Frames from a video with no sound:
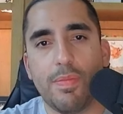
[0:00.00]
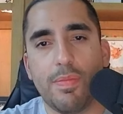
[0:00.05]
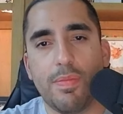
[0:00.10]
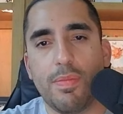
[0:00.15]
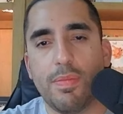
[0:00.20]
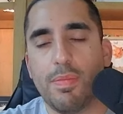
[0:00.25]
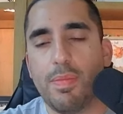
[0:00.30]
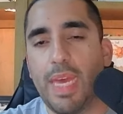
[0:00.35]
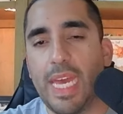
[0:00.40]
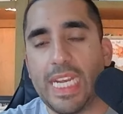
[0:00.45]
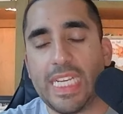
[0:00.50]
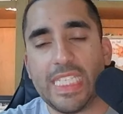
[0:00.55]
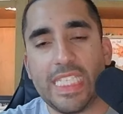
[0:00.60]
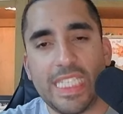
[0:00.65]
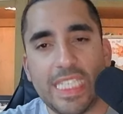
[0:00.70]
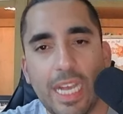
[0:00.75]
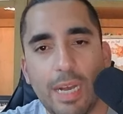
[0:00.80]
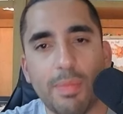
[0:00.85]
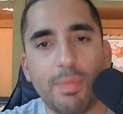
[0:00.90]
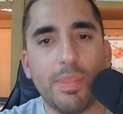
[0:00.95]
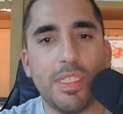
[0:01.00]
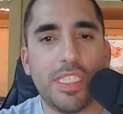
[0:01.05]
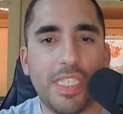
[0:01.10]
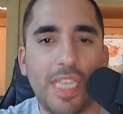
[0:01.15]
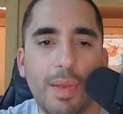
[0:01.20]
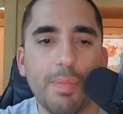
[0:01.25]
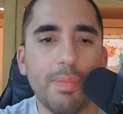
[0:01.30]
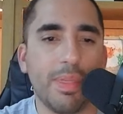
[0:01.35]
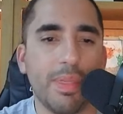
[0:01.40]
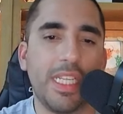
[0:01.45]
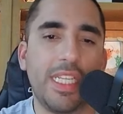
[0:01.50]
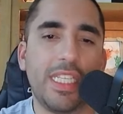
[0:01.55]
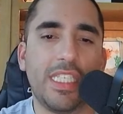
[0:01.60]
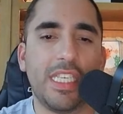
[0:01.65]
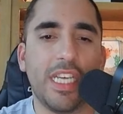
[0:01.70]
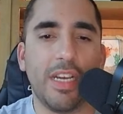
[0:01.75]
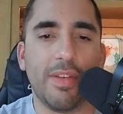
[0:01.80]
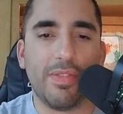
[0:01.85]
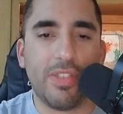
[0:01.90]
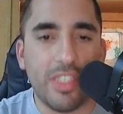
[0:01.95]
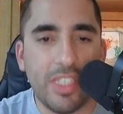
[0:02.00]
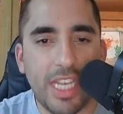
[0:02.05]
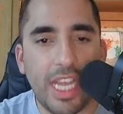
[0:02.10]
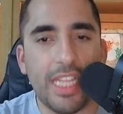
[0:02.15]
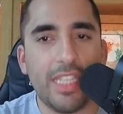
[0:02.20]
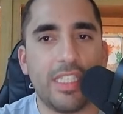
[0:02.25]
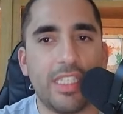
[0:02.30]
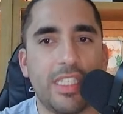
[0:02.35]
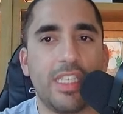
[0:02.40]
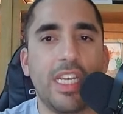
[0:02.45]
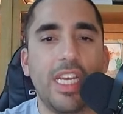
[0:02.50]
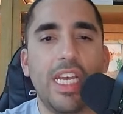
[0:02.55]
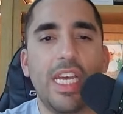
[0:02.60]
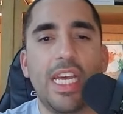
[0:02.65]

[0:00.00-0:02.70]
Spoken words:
make some semblance of sense